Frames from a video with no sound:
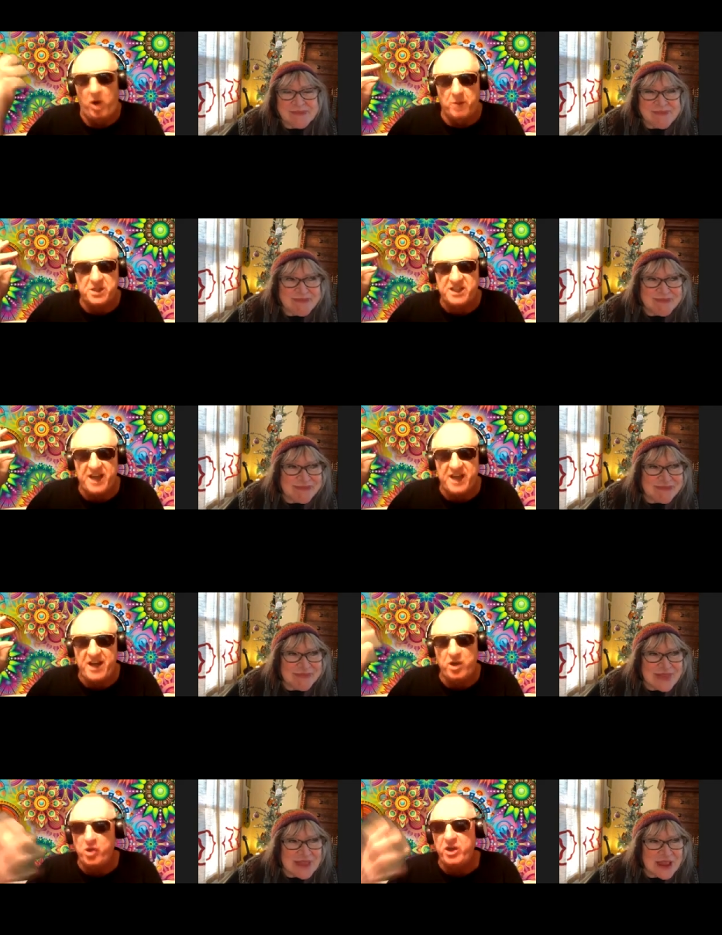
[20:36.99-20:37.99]
Speaker 1: I'm just saying,
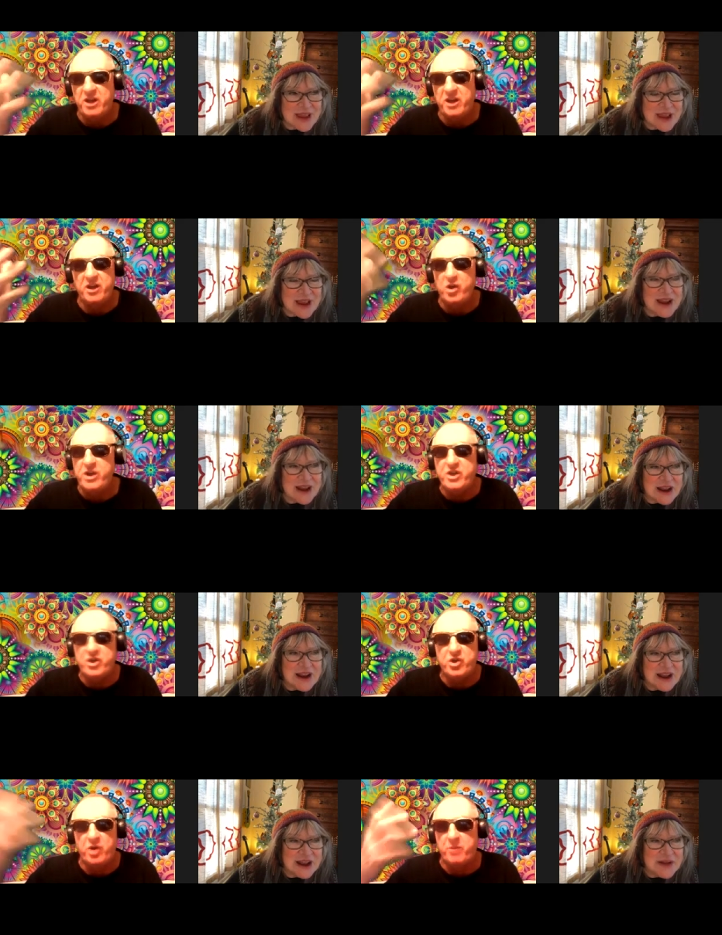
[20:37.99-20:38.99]
who do you who did
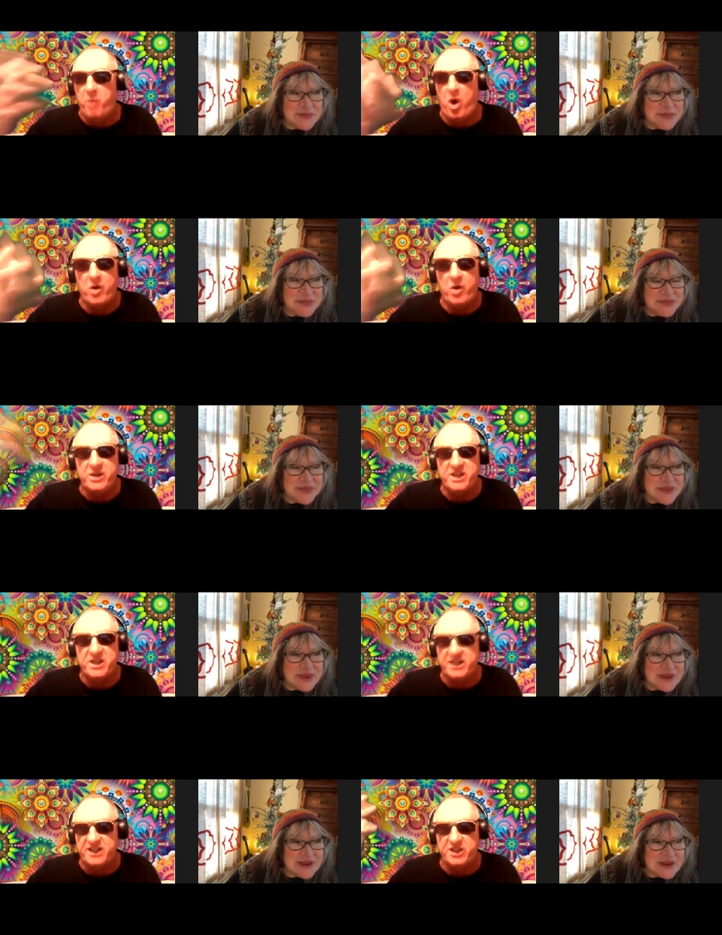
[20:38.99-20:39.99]
you admire in the
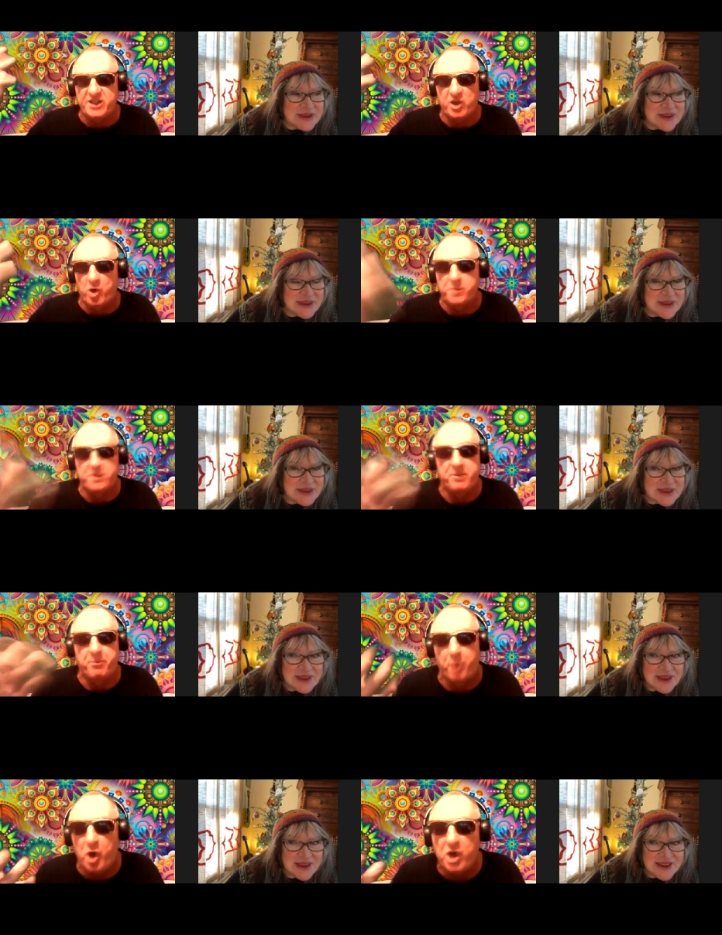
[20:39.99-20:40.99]
60s? The groups, the
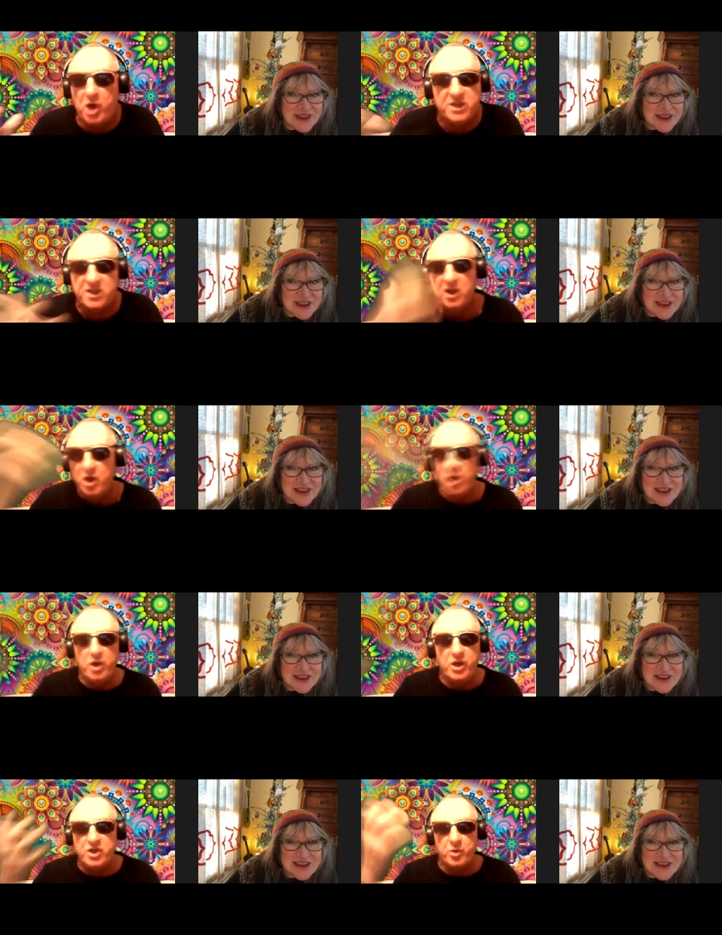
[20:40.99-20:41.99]
Byrds? Who
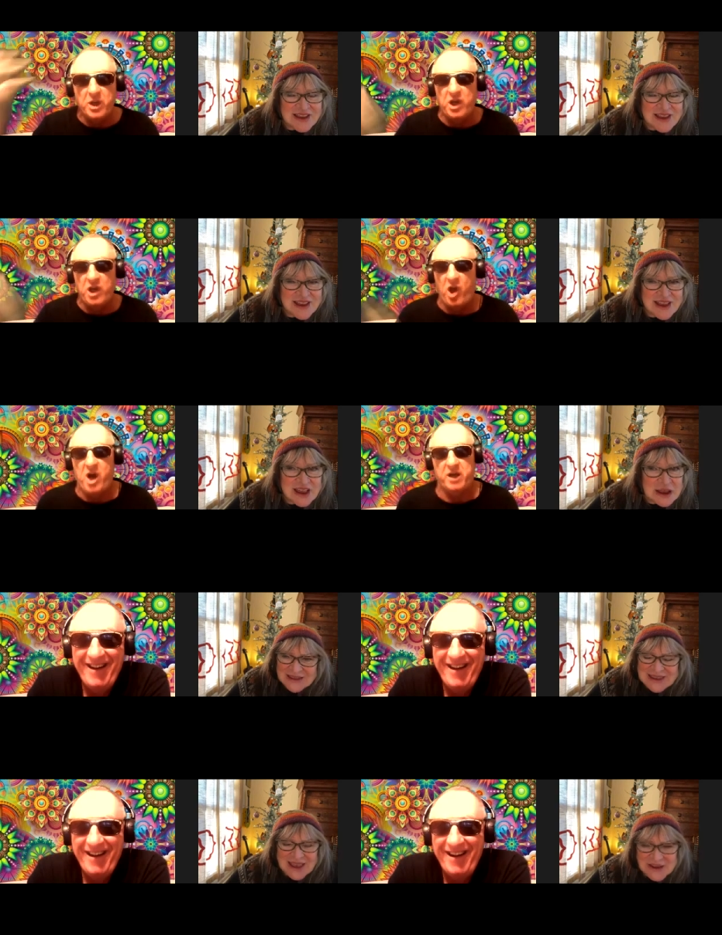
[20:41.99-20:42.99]
did you really like?
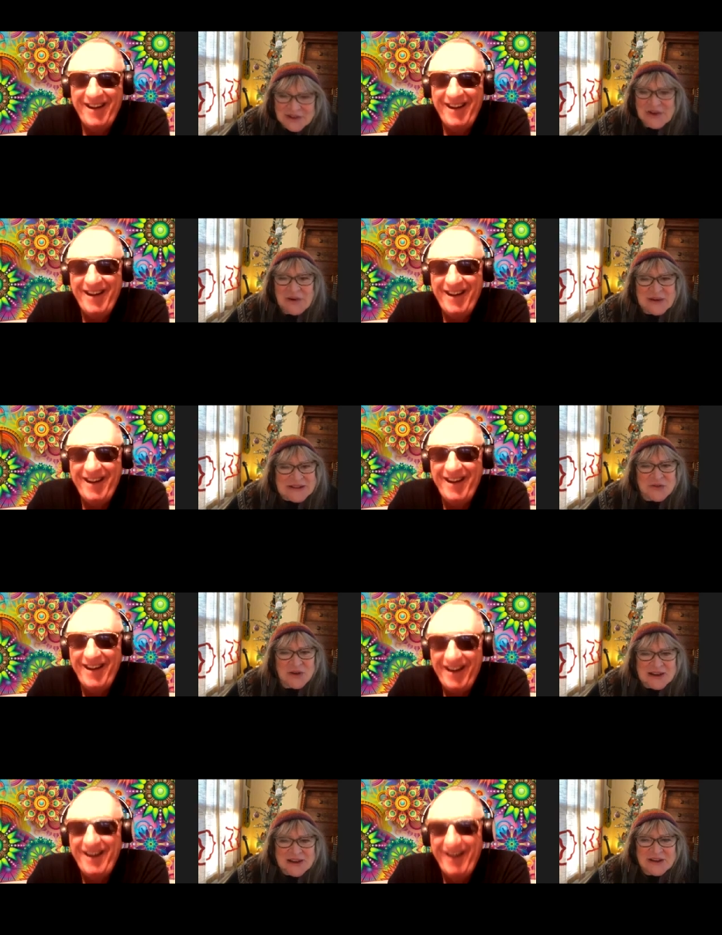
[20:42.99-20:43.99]
Speaker 2: Yeah, you know, it's
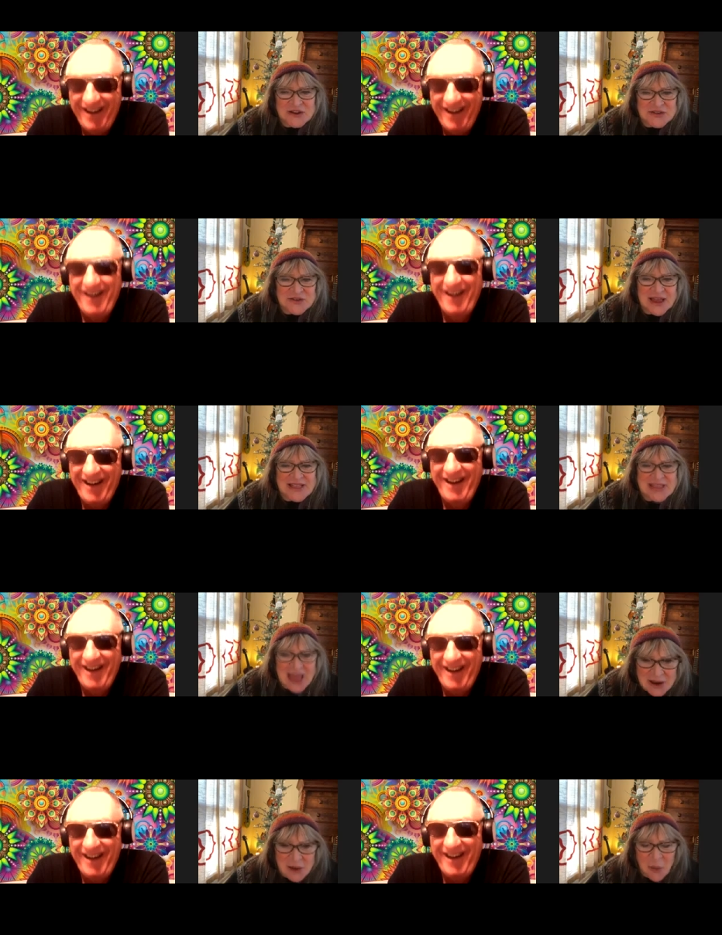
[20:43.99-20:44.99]
funny because at
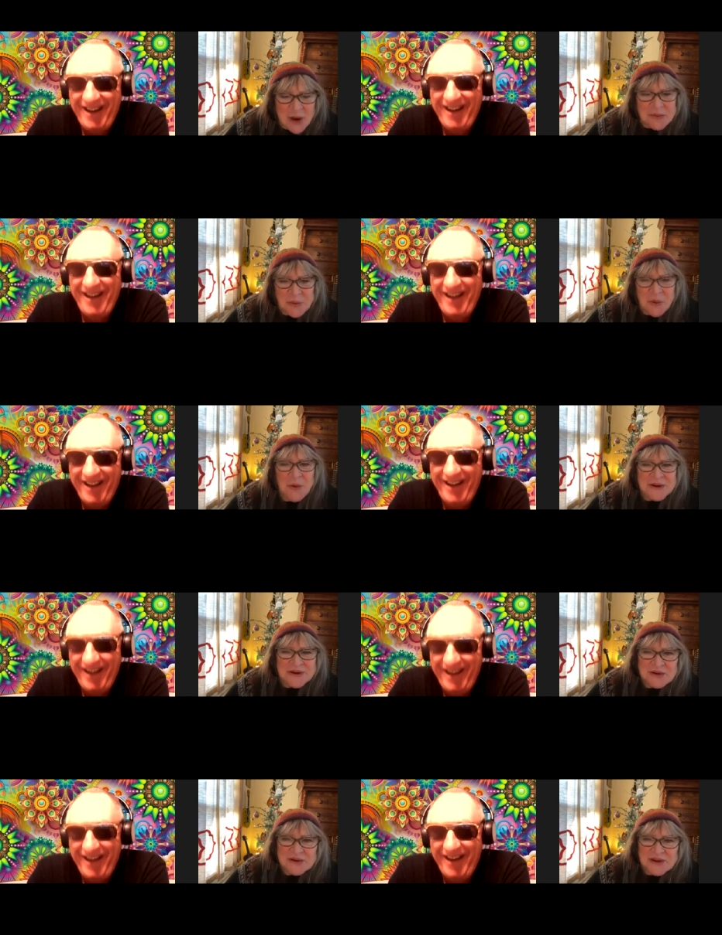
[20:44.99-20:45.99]
that one
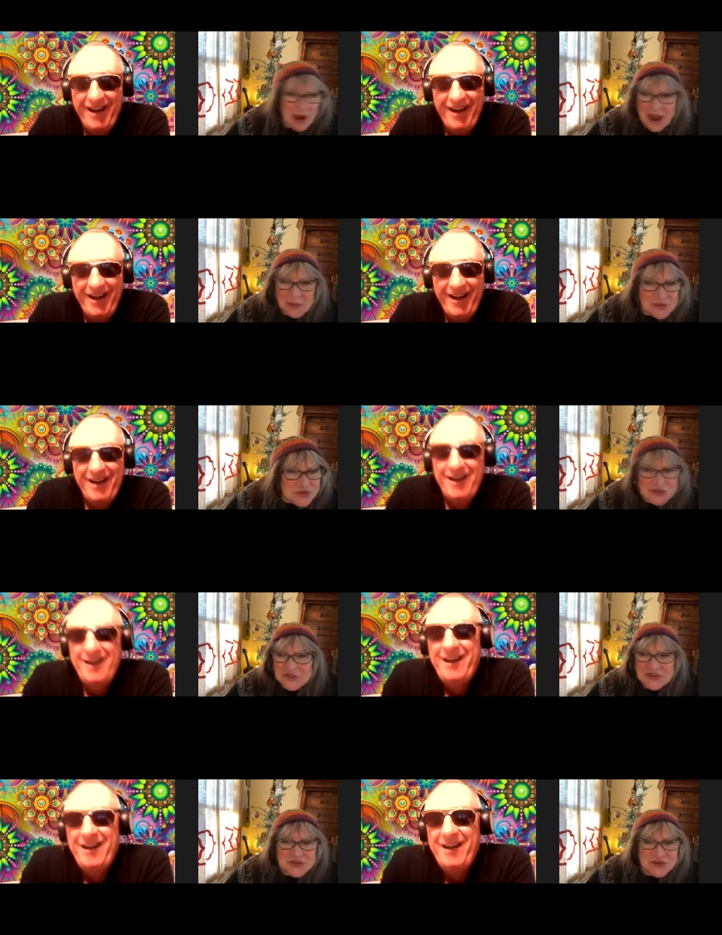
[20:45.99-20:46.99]
point I was
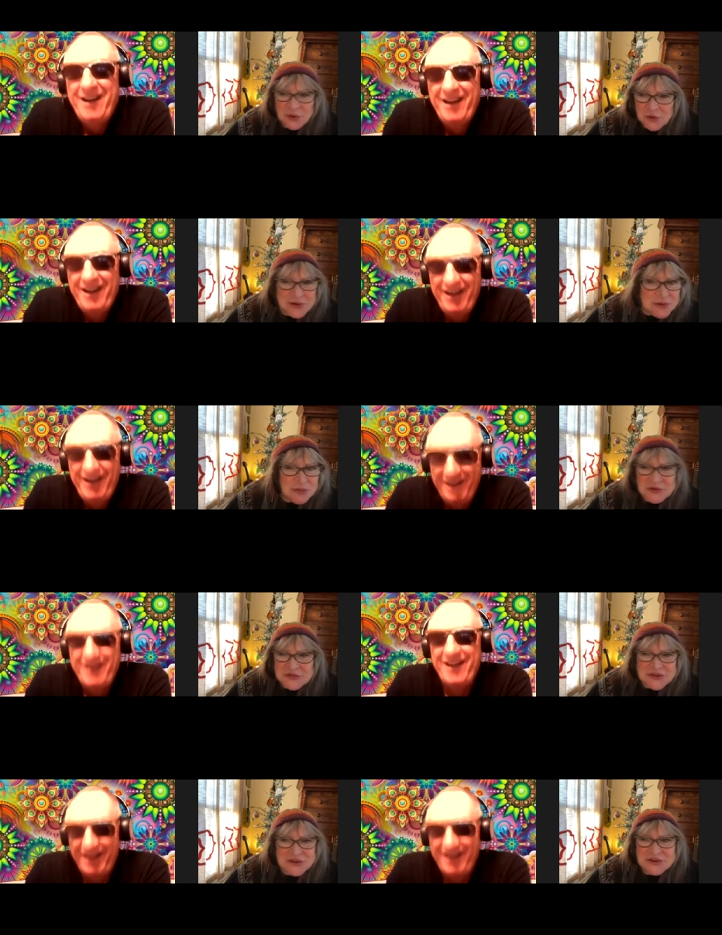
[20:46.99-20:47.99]
just a touring
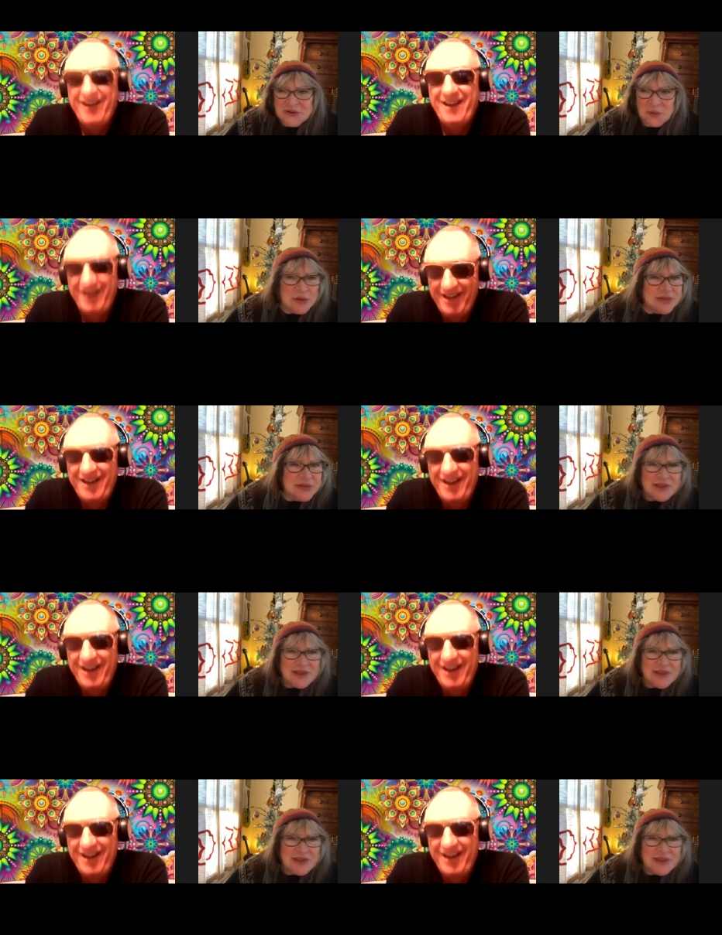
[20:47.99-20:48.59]
musician with